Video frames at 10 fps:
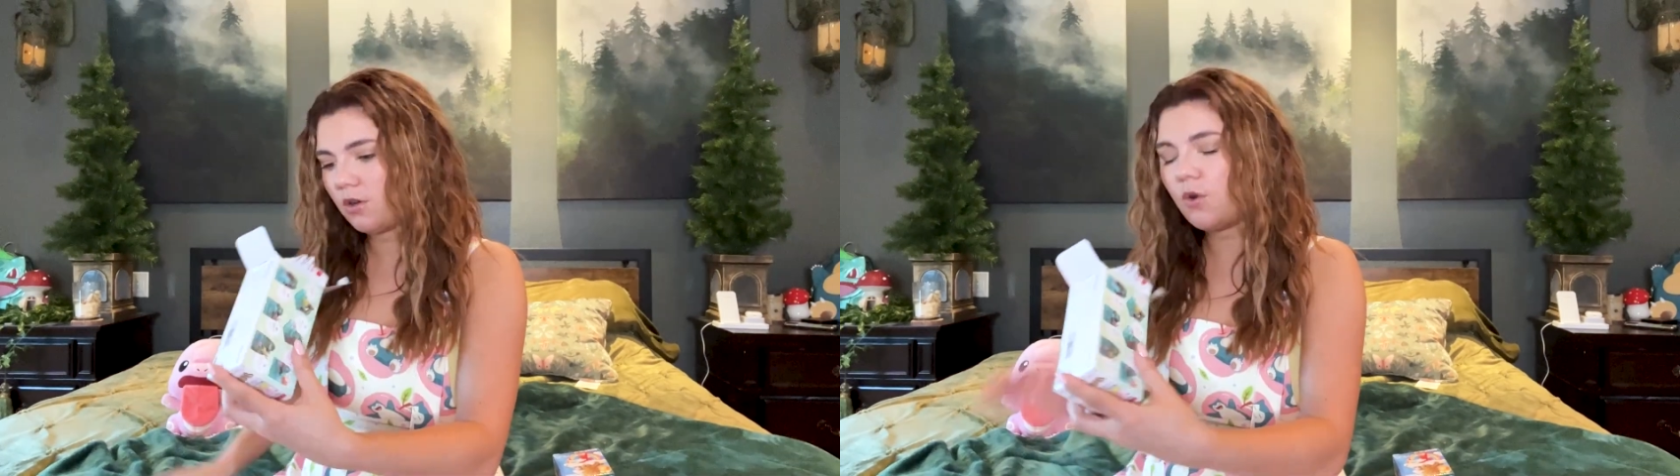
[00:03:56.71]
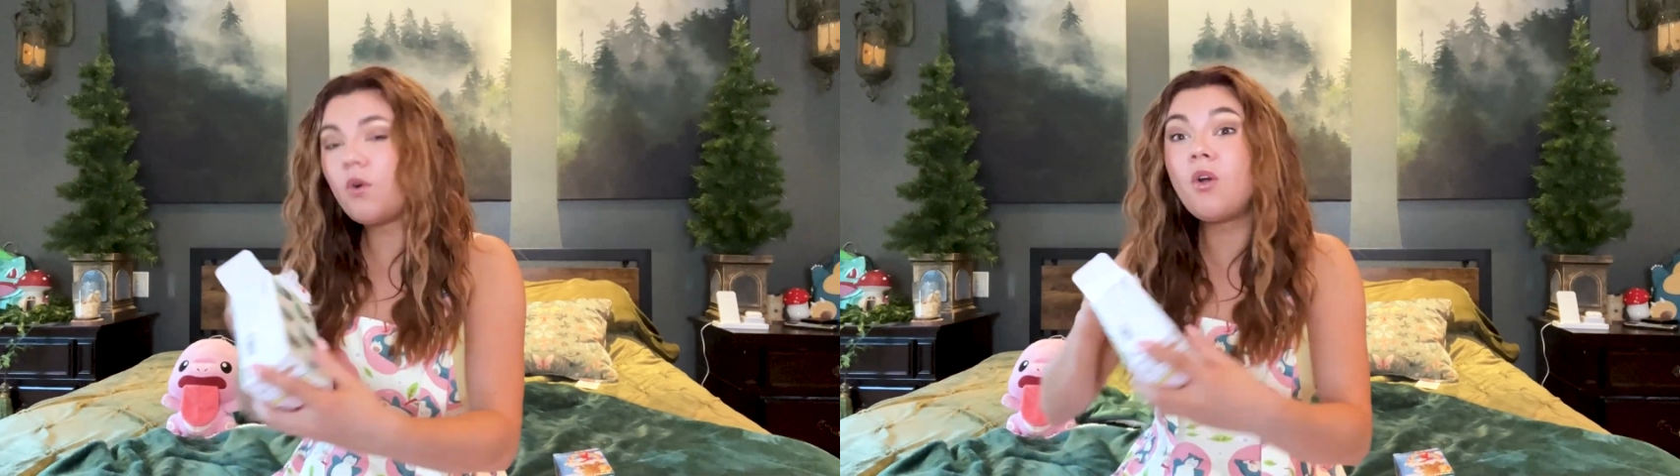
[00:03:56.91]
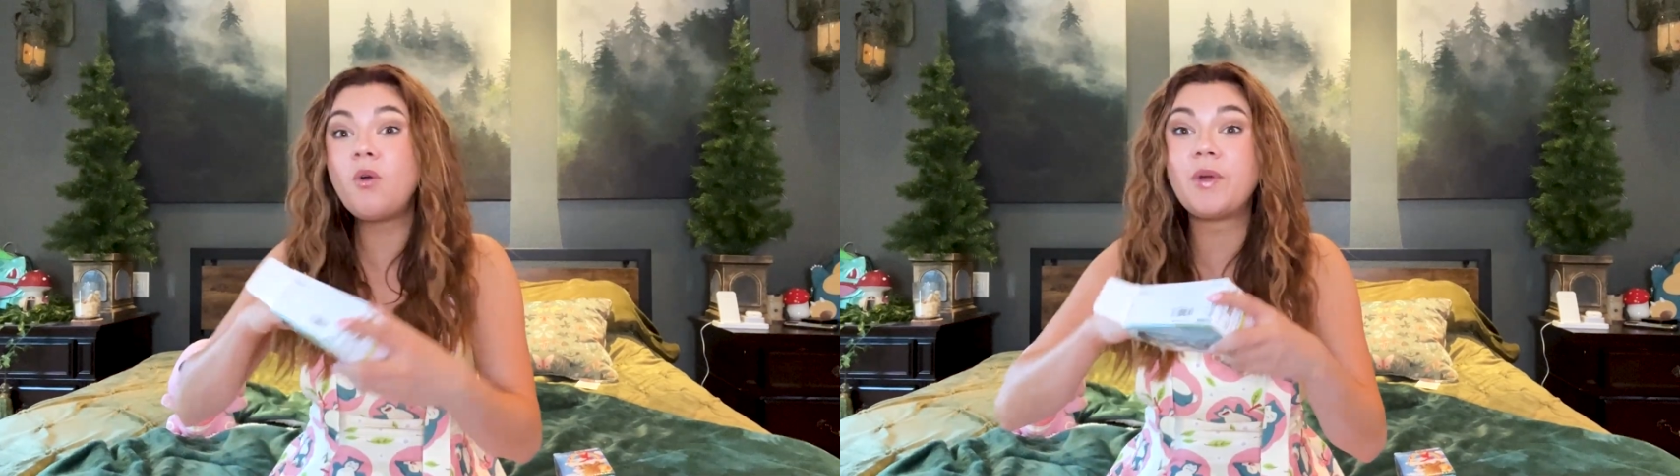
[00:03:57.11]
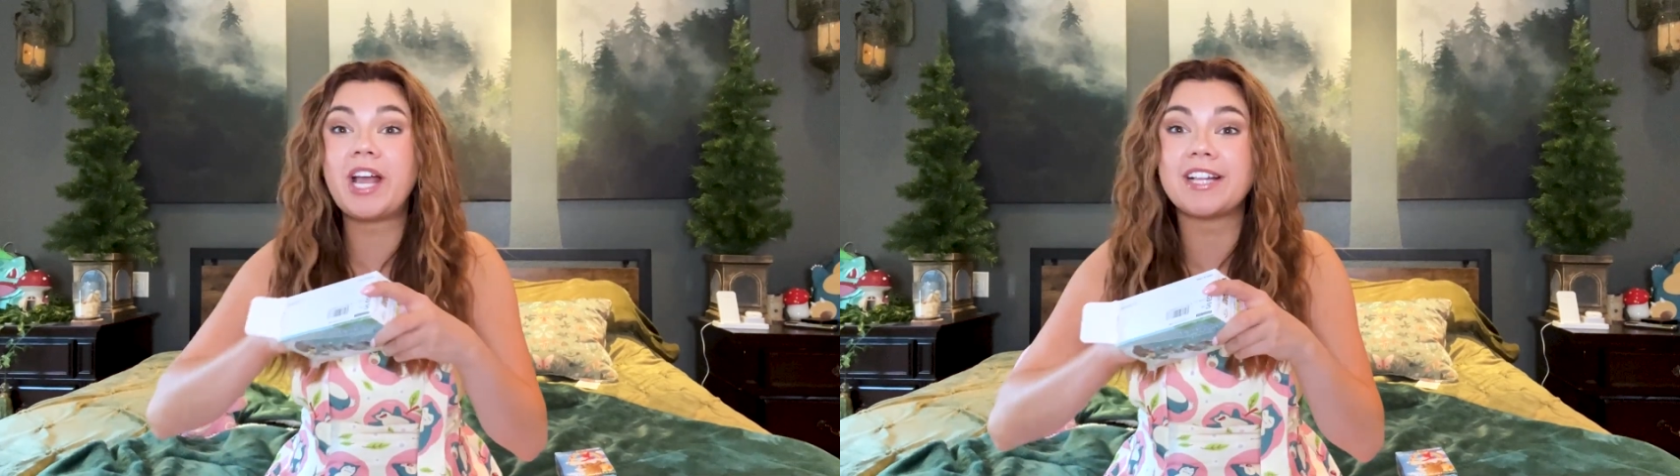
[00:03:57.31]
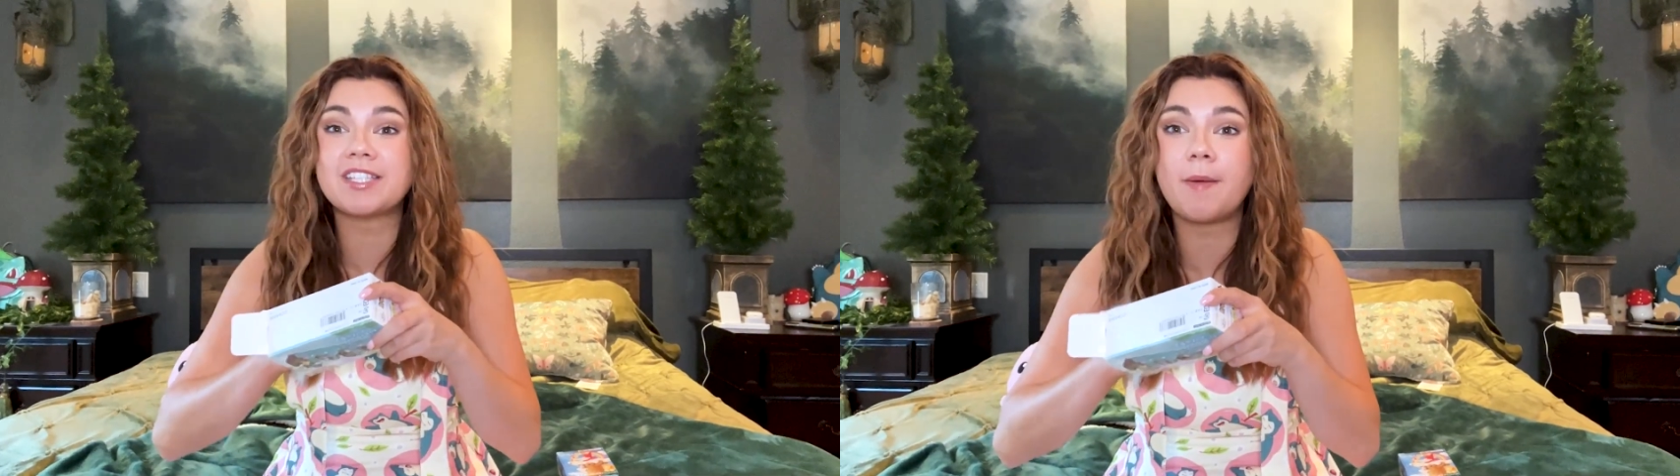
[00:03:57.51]
Ooh, we
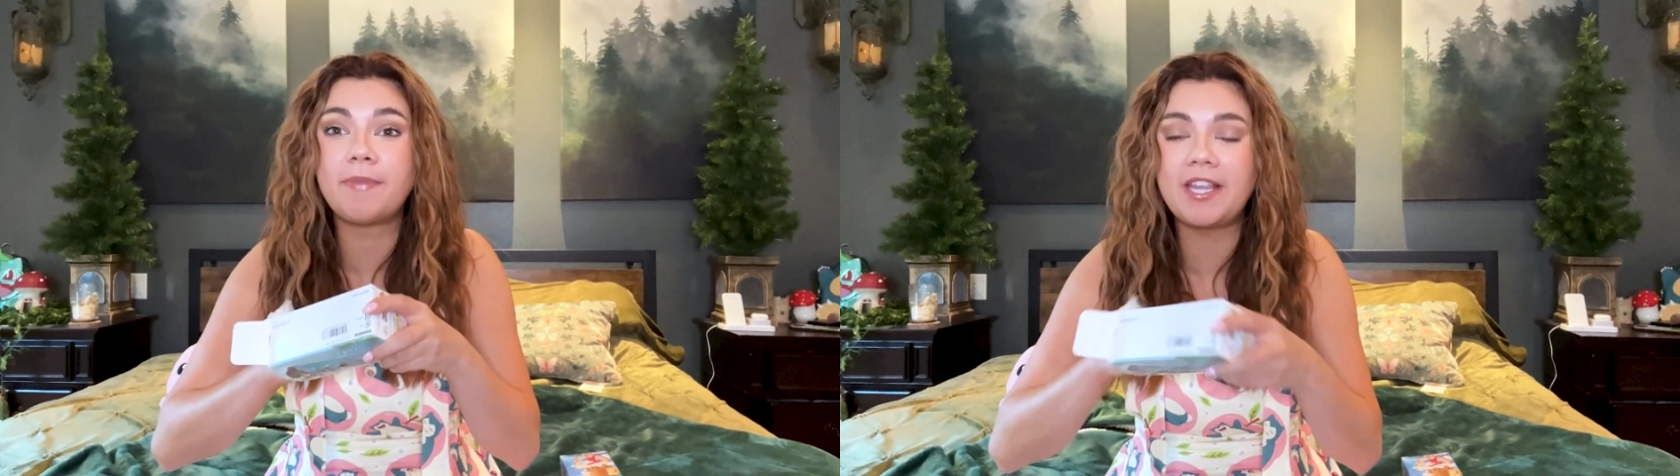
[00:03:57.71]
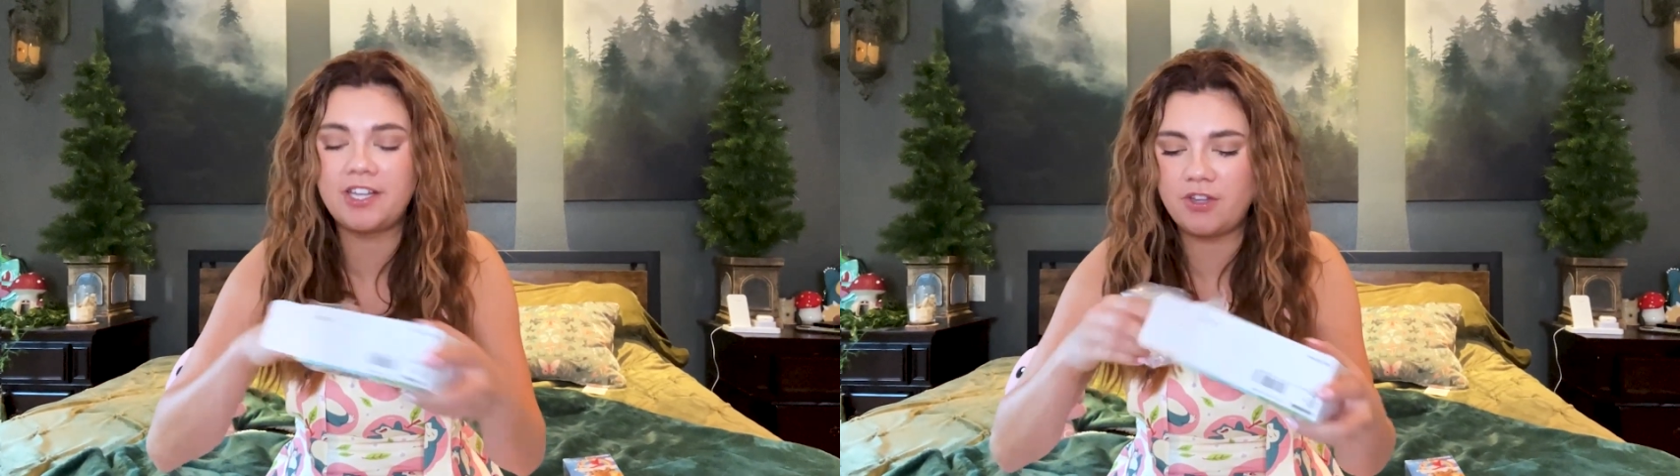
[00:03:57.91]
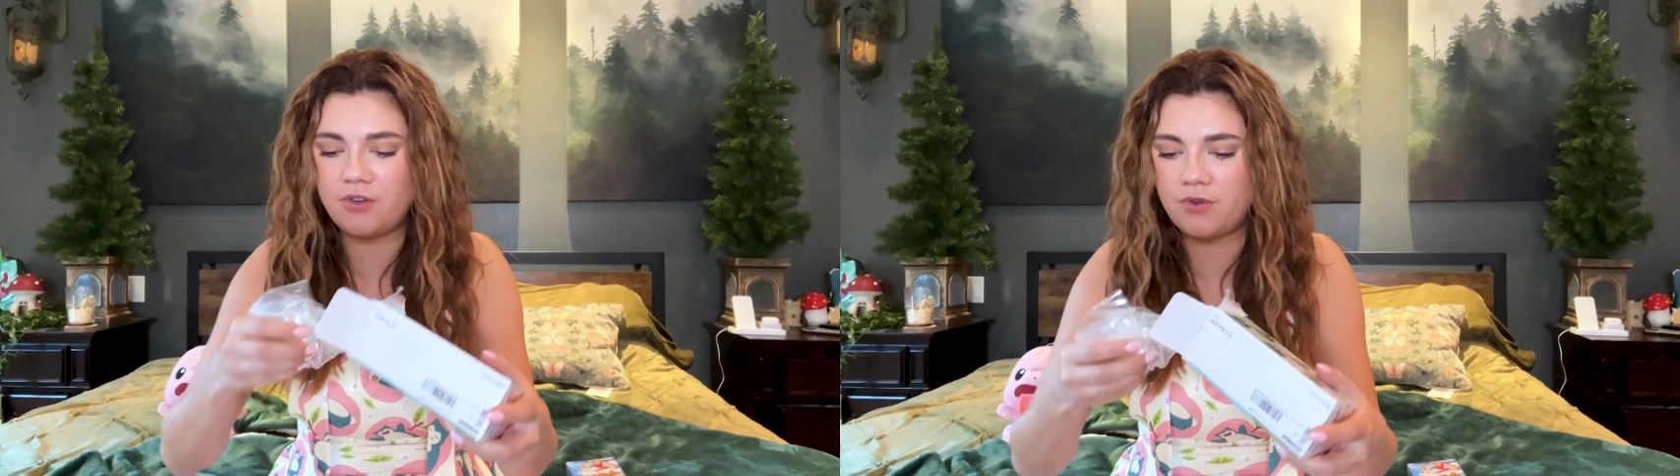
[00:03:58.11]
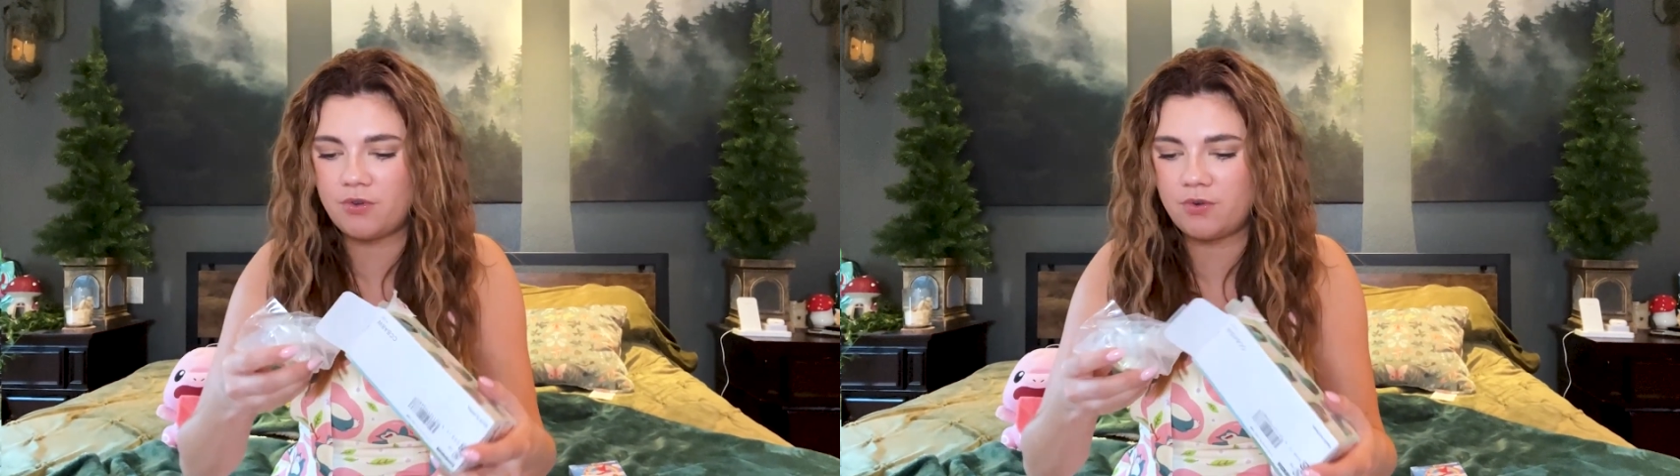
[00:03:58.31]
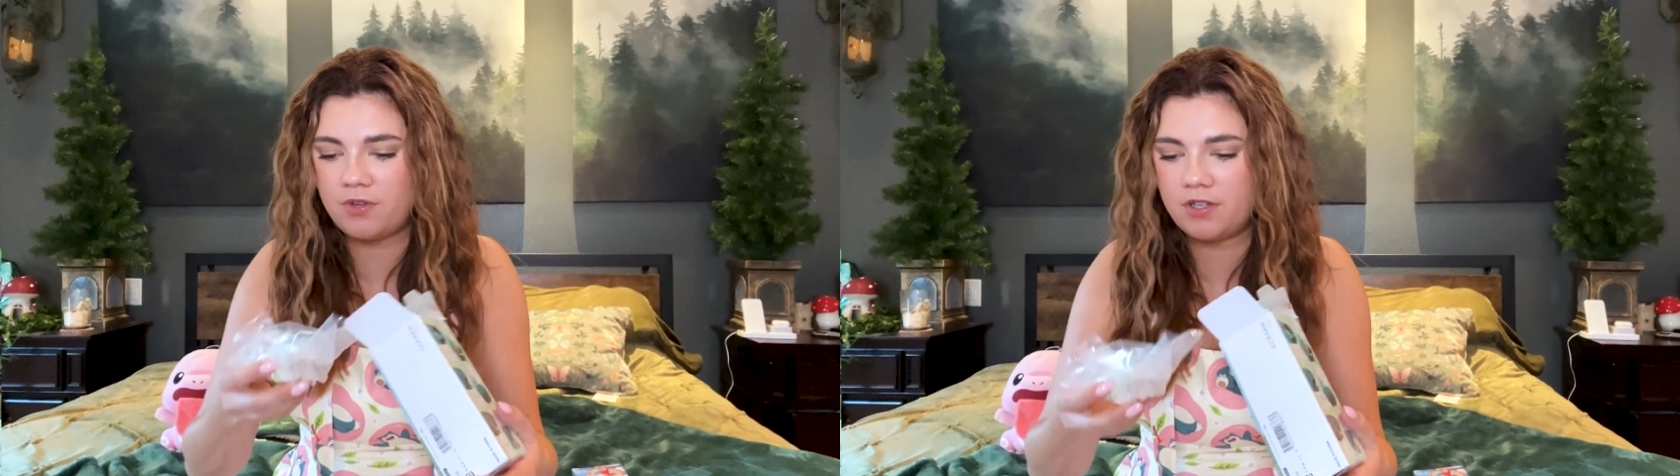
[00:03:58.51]
got something
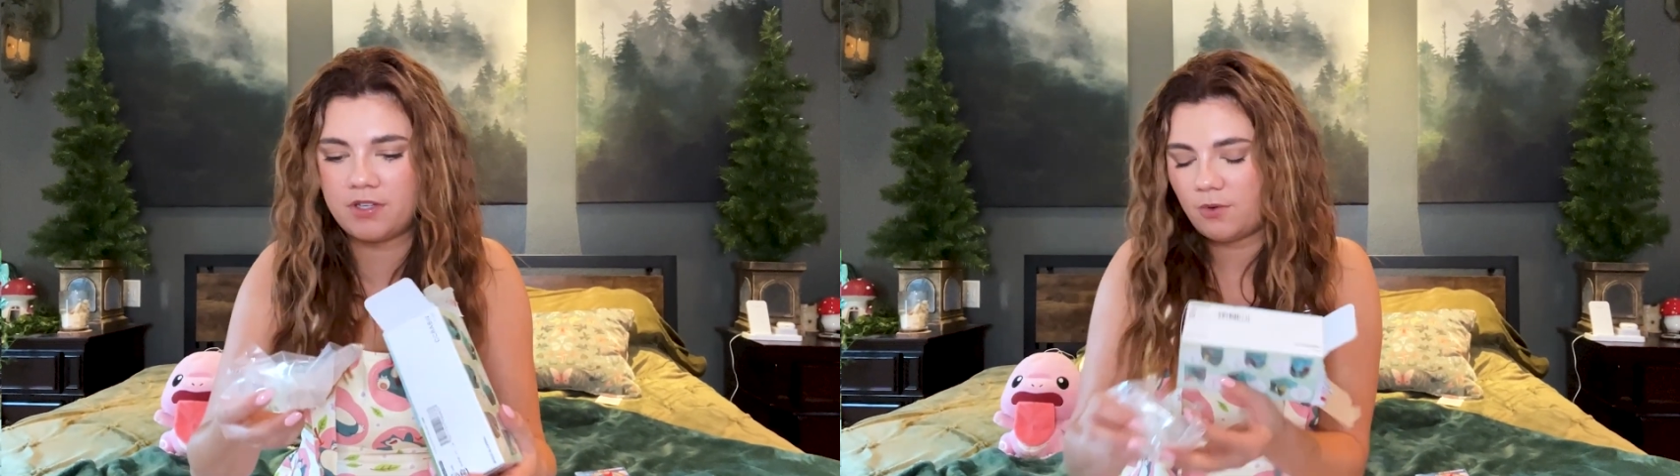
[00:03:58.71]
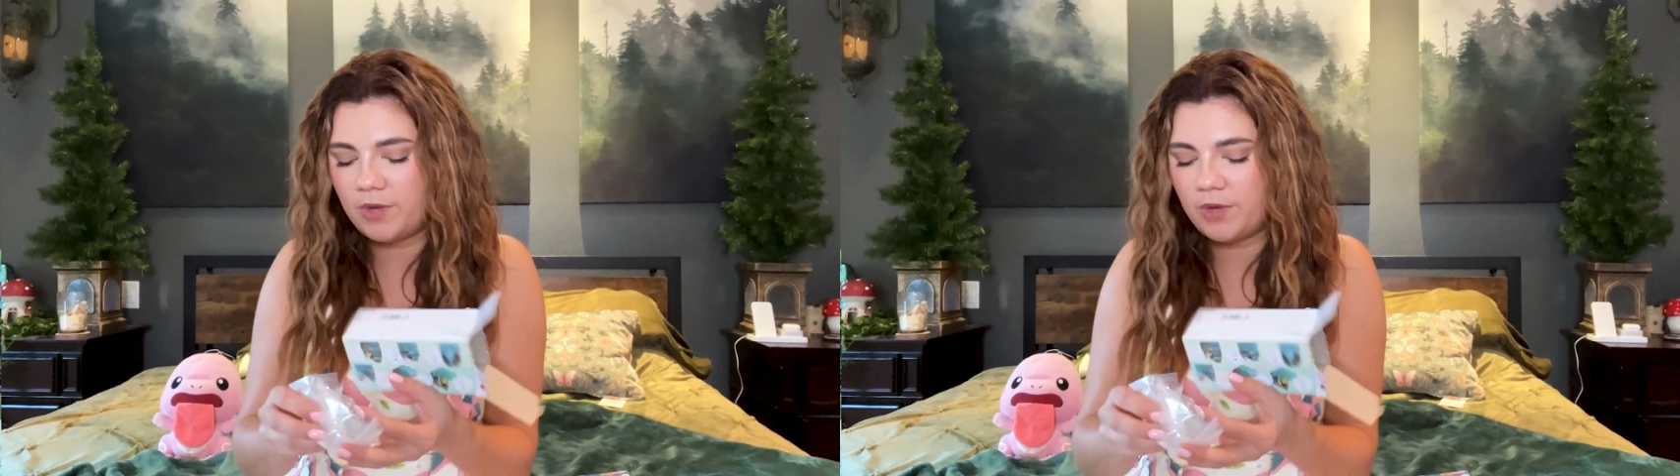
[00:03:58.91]
new.